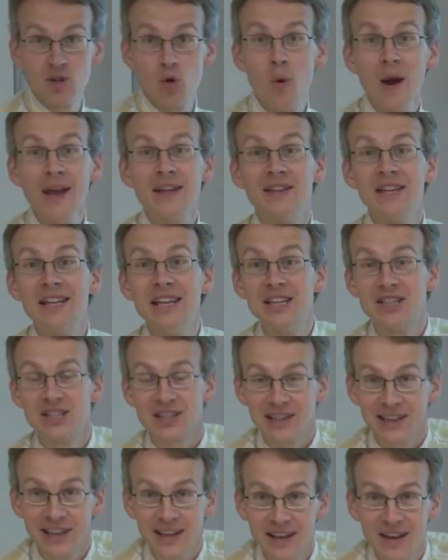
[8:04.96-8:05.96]
quite
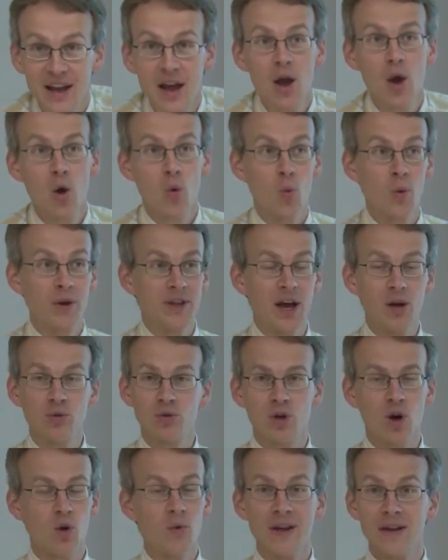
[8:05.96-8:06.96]
easily
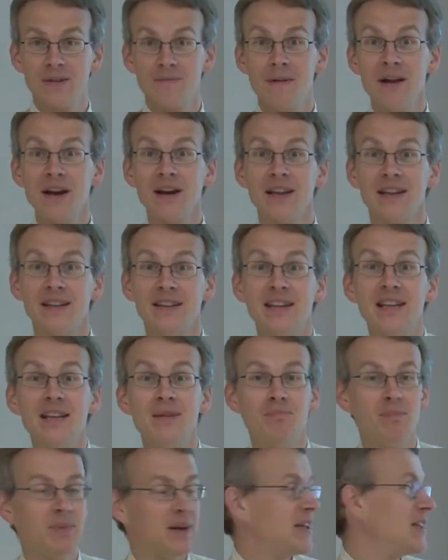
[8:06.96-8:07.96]
without going very
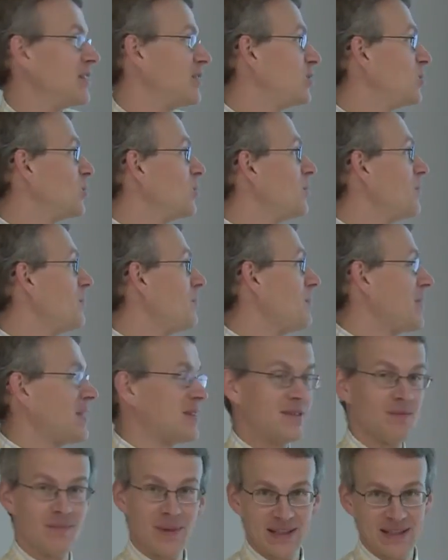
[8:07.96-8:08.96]
deeply into
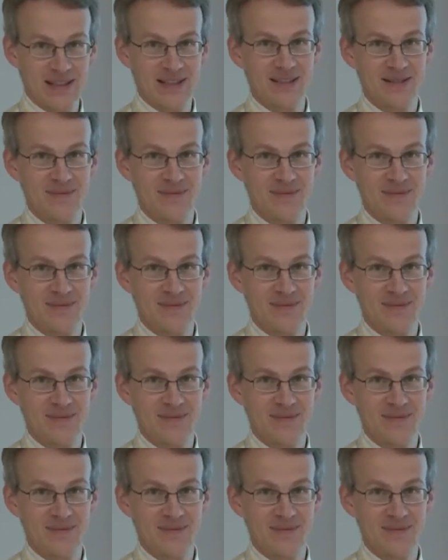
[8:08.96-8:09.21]
mathematics.